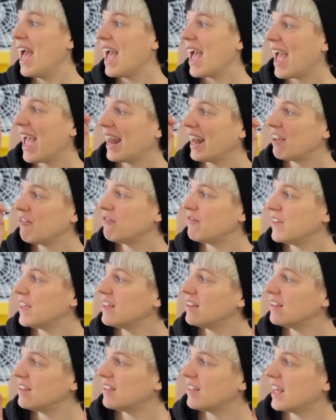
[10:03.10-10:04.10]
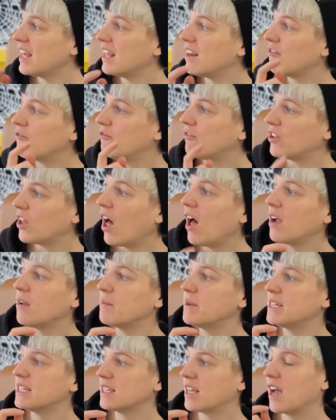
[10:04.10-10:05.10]
And I feel that
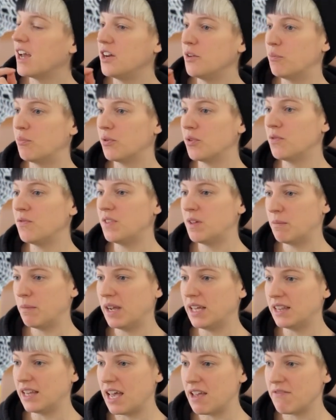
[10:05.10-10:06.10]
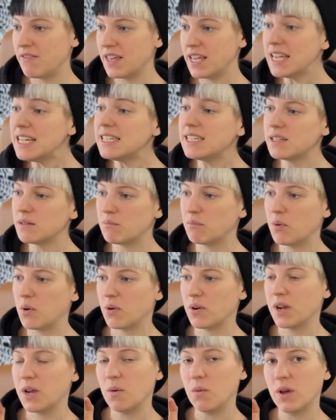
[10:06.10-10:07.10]
Vlogmas kind of proved that my life isn't
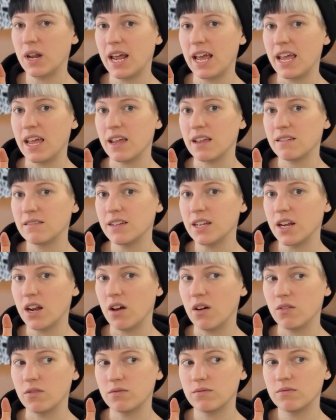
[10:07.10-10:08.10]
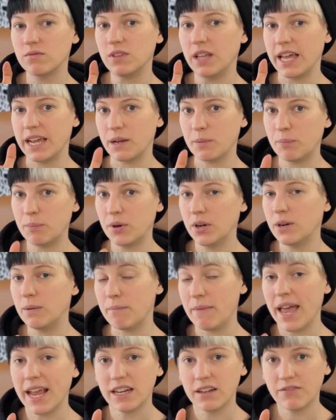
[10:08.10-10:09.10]
boring when I, you know, like put a
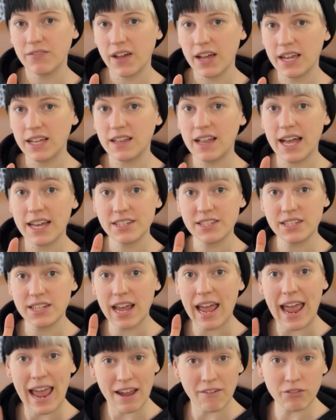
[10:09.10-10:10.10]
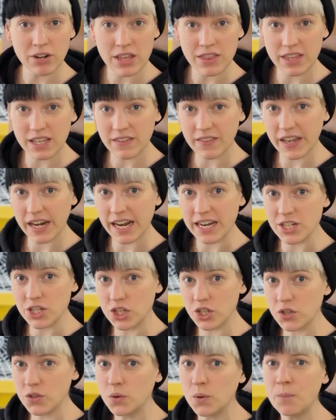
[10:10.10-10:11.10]
magnifying glass to everything that I
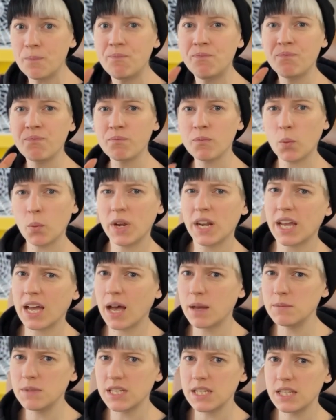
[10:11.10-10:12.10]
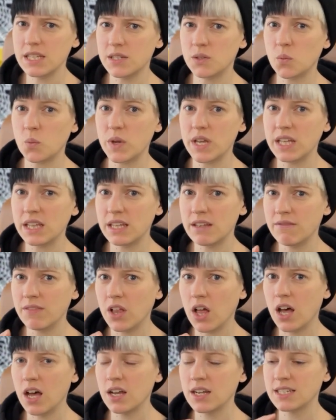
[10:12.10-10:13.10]
do. But when it comes to these weekly
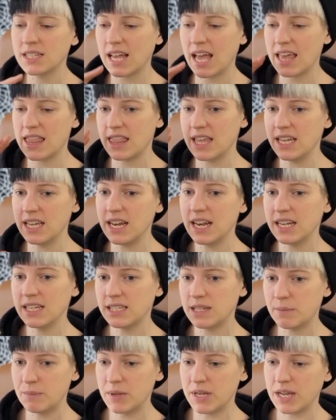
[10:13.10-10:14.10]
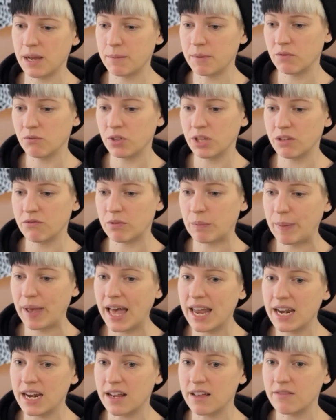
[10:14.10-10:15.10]
vlogs, I think it ends up becoming really
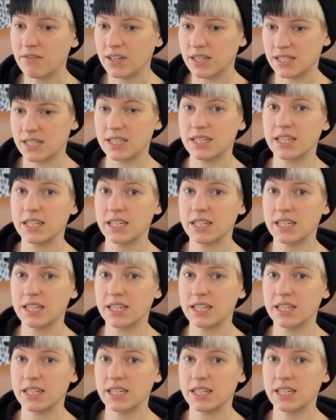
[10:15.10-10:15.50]
repetitive because it's